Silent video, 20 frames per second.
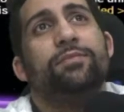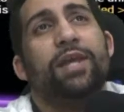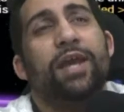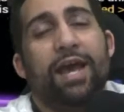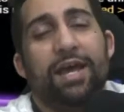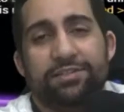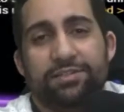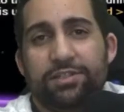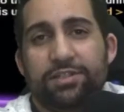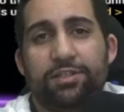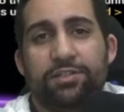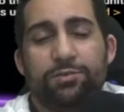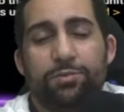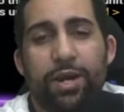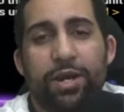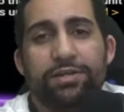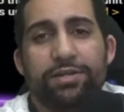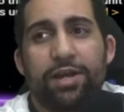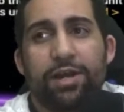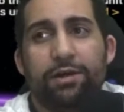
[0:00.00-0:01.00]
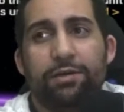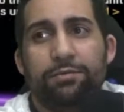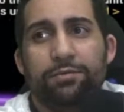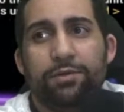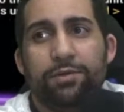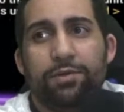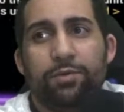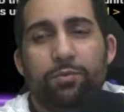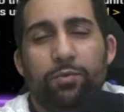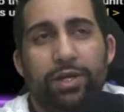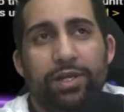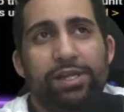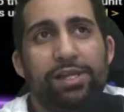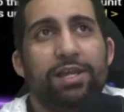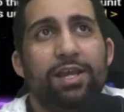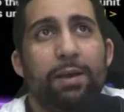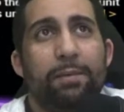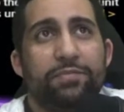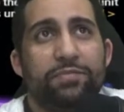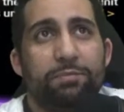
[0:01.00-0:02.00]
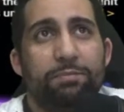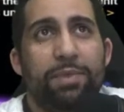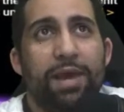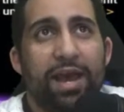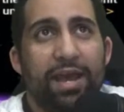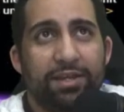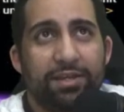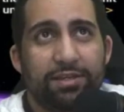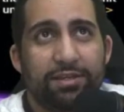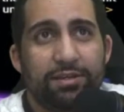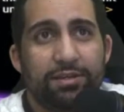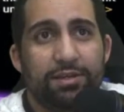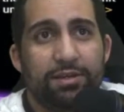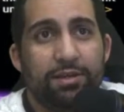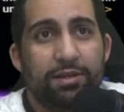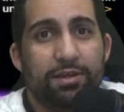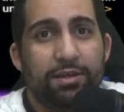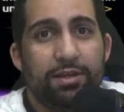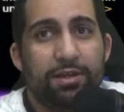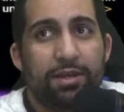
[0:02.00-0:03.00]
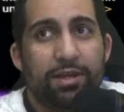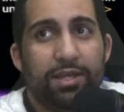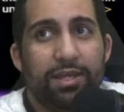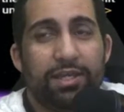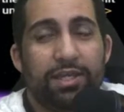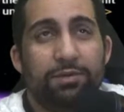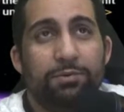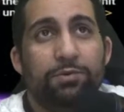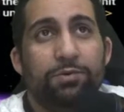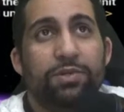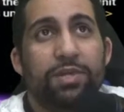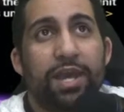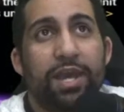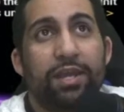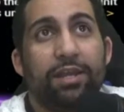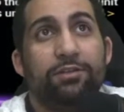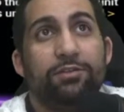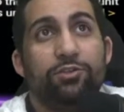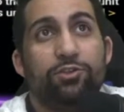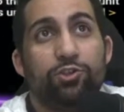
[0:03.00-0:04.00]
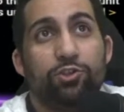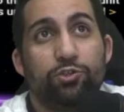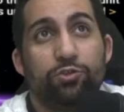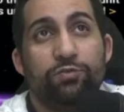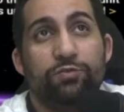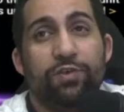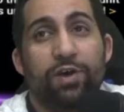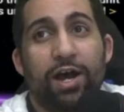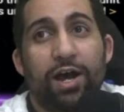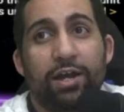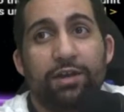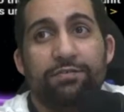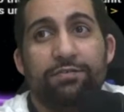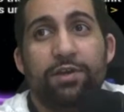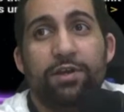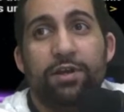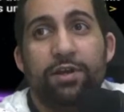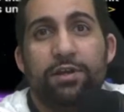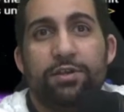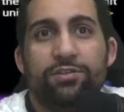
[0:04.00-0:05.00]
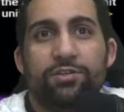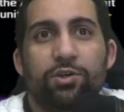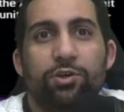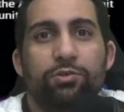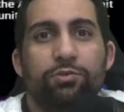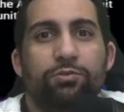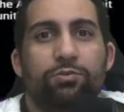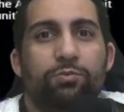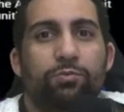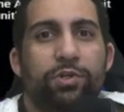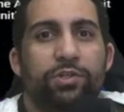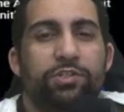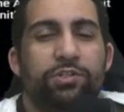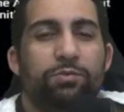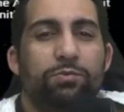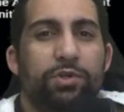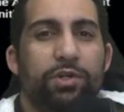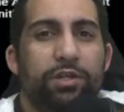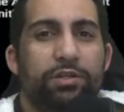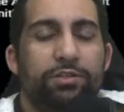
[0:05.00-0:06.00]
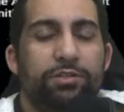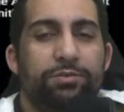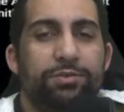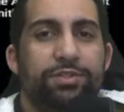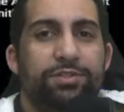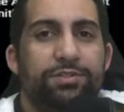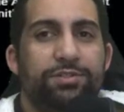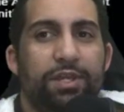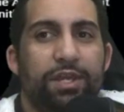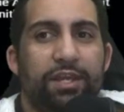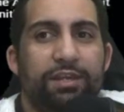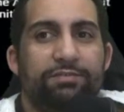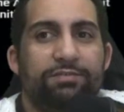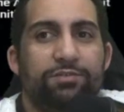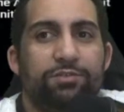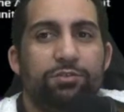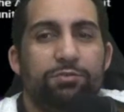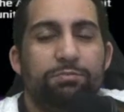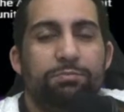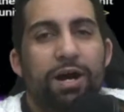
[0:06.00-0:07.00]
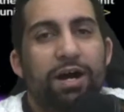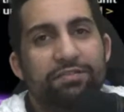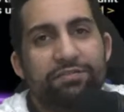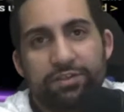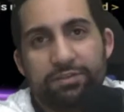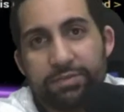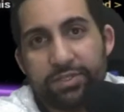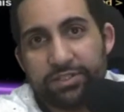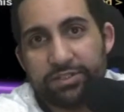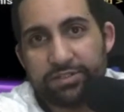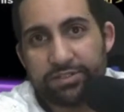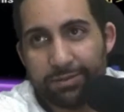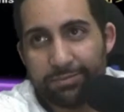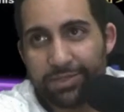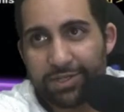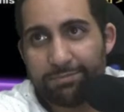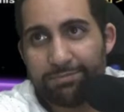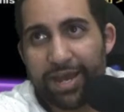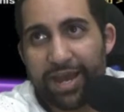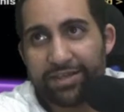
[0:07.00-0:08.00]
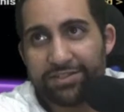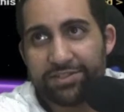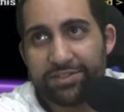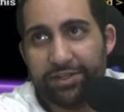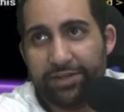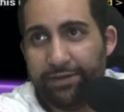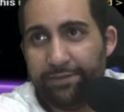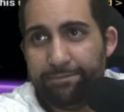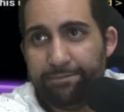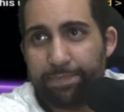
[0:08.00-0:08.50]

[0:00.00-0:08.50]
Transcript: as he is right now, when he comes back, he will gain 2/5. So what you want to do is if you buff him in some capacity,